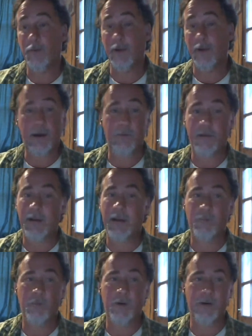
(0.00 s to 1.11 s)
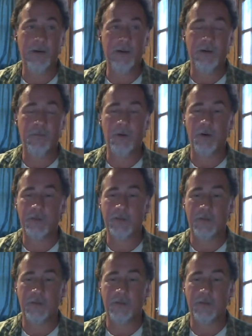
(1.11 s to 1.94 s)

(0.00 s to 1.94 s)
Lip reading: well, I already have one in the works.